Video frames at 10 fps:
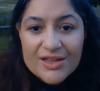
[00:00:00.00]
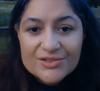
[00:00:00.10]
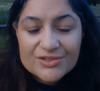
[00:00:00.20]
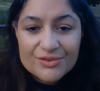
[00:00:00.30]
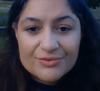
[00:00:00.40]

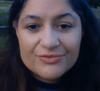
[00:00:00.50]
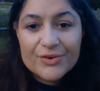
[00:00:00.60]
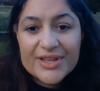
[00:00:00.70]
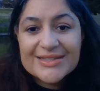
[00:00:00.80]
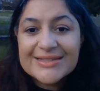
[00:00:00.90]
So,
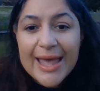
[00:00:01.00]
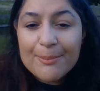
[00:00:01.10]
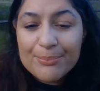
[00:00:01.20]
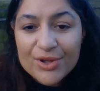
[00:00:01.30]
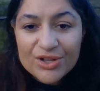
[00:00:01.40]
for
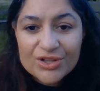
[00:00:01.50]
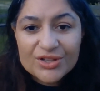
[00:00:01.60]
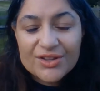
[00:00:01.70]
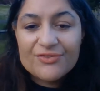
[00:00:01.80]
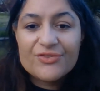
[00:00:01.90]
example,
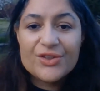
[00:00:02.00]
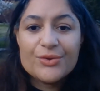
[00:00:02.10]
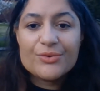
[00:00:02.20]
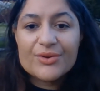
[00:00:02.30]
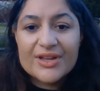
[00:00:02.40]
if
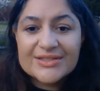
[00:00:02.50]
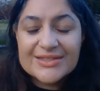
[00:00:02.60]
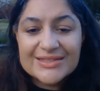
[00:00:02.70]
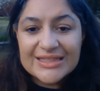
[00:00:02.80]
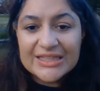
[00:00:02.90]
you
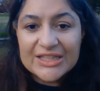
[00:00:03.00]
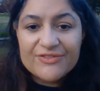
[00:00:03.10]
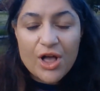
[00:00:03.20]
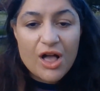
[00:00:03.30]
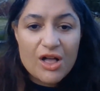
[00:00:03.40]
conceive
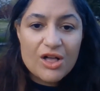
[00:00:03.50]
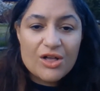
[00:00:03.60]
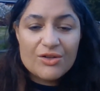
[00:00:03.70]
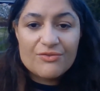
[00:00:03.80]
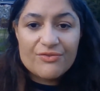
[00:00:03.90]

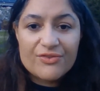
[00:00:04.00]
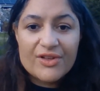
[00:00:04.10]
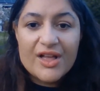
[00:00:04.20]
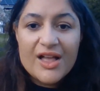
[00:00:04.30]
of